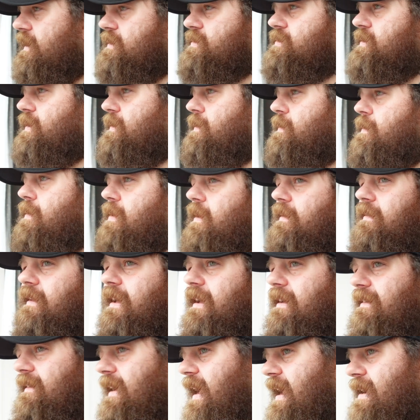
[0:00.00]
Yesterday we walked
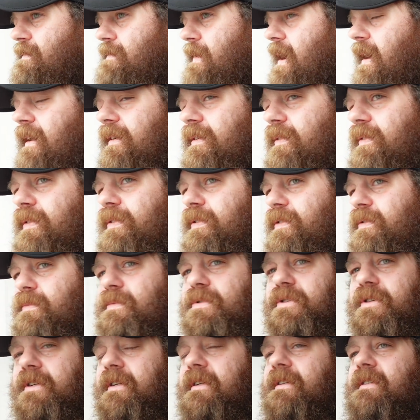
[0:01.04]
like eight miles or some
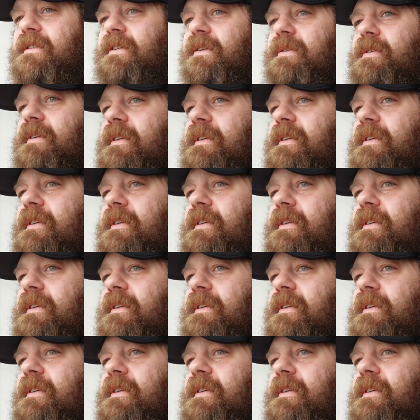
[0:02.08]
shit. So